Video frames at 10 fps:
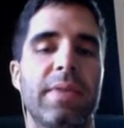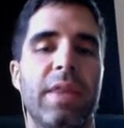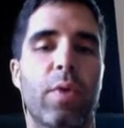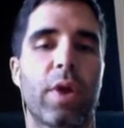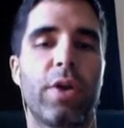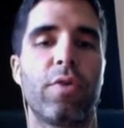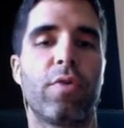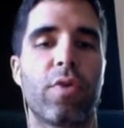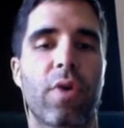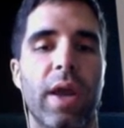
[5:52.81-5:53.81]
Then we're going to do
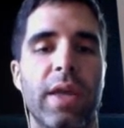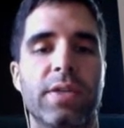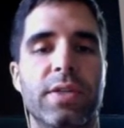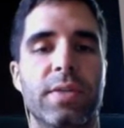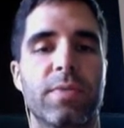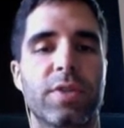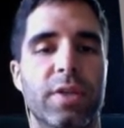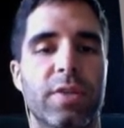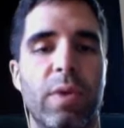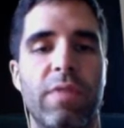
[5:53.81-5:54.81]
Grace,
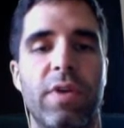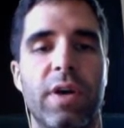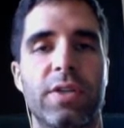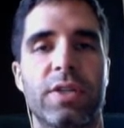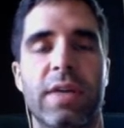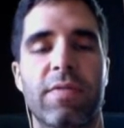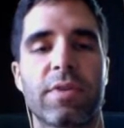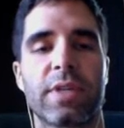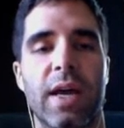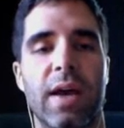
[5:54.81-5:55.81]
something we've done several
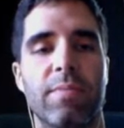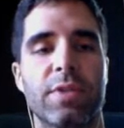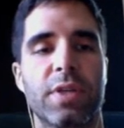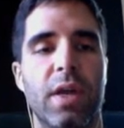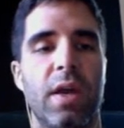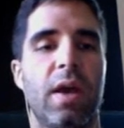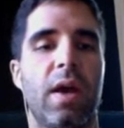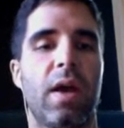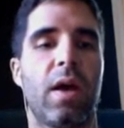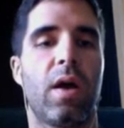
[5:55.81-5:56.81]
times.
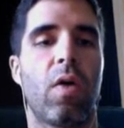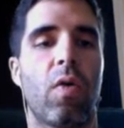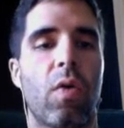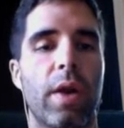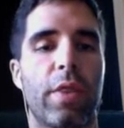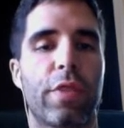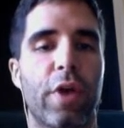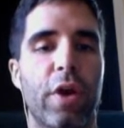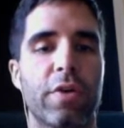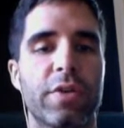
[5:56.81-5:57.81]
On
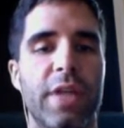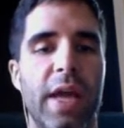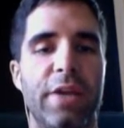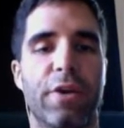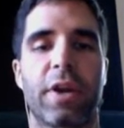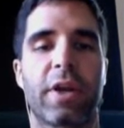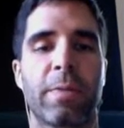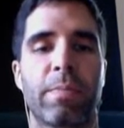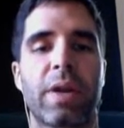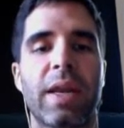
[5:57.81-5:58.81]
Thursday, you're going to
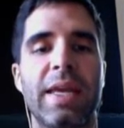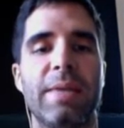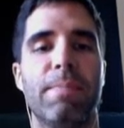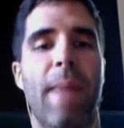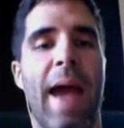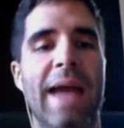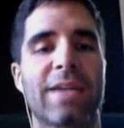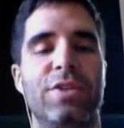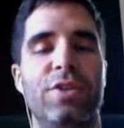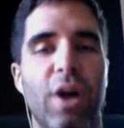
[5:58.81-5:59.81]
complete max
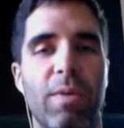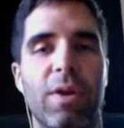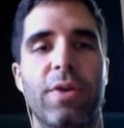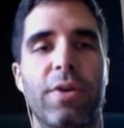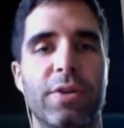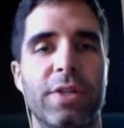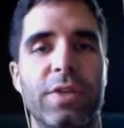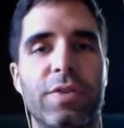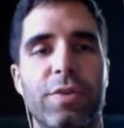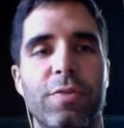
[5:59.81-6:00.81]
double unders
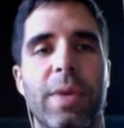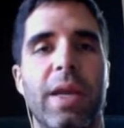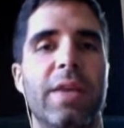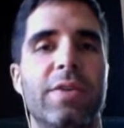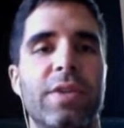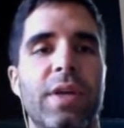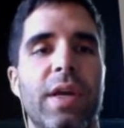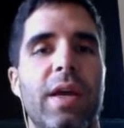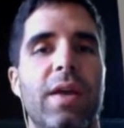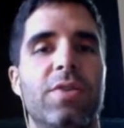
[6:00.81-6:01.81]
in 2 minutes.
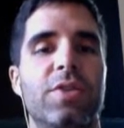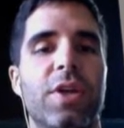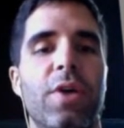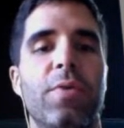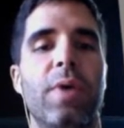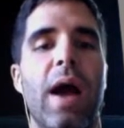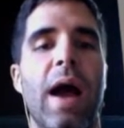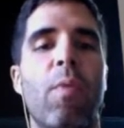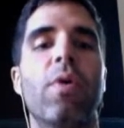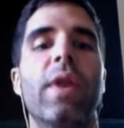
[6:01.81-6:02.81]
So I
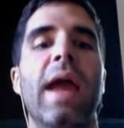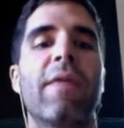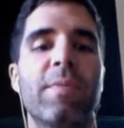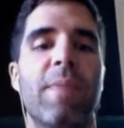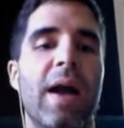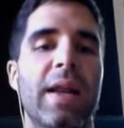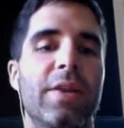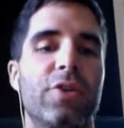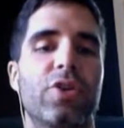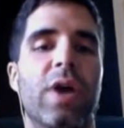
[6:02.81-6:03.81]
want everybody
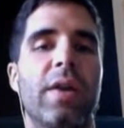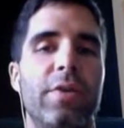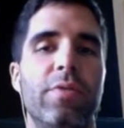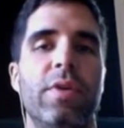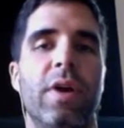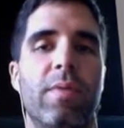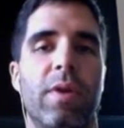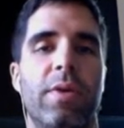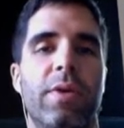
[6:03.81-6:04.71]
to try to do double unders.